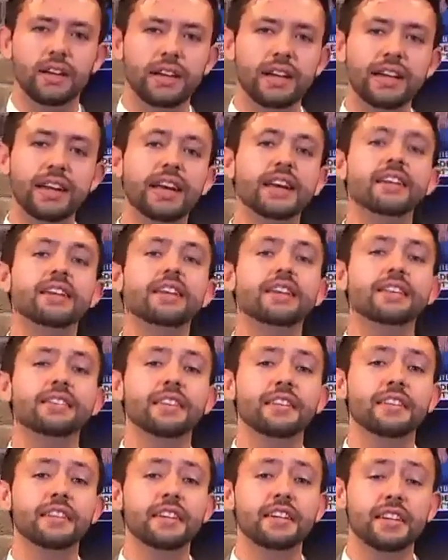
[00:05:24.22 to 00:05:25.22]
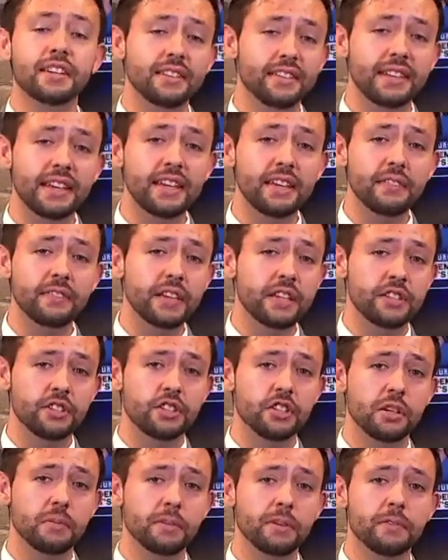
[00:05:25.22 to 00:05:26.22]
And I'd like to thank Dave and
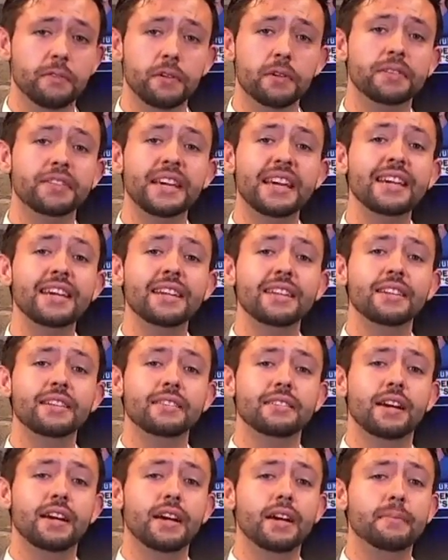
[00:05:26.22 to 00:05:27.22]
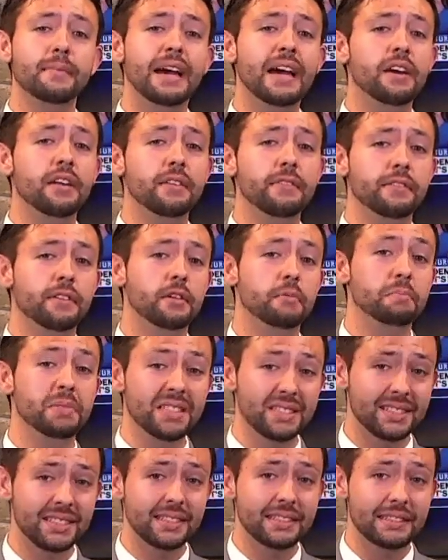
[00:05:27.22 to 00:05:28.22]
Gemma for taking the time out of their
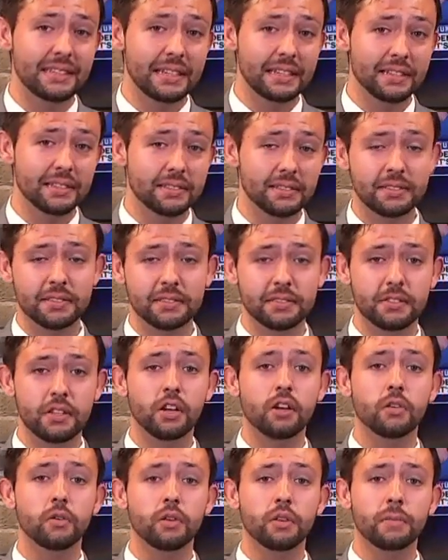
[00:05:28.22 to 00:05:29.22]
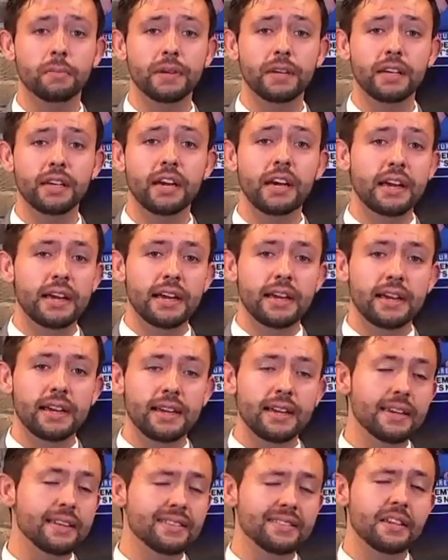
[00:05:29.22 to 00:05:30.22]
busy days to talk with me
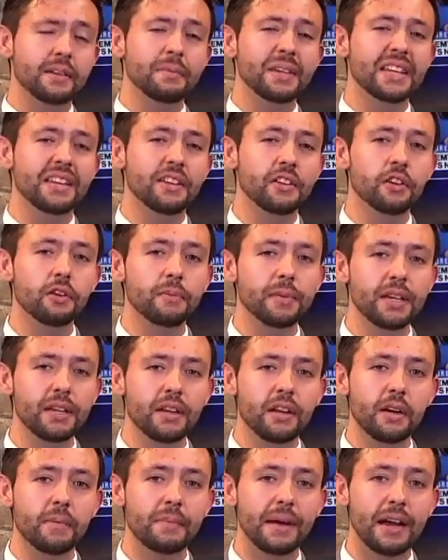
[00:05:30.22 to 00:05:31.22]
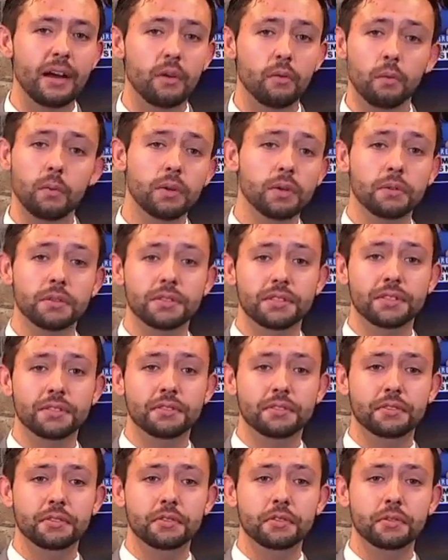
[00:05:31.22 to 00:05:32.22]
and tell me a little bit about what goes
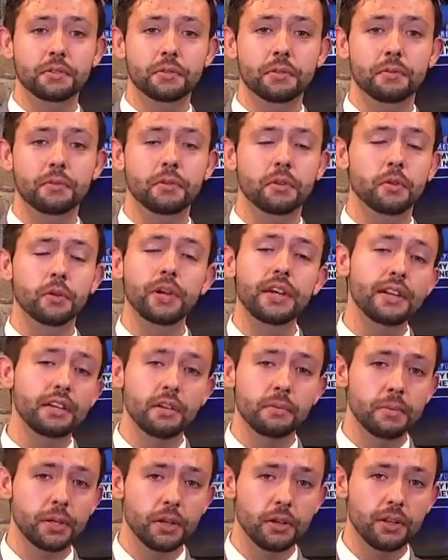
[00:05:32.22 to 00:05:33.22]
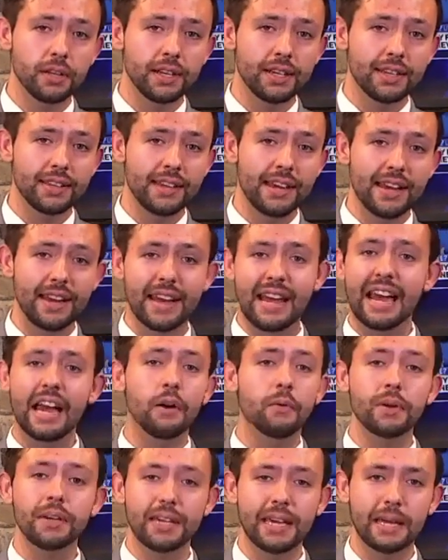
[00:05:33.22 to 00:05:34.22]
into creating a mural like that,
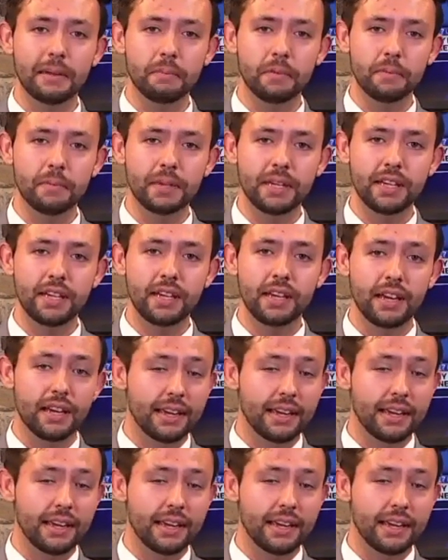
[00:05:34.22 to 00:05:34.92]
how it came to be,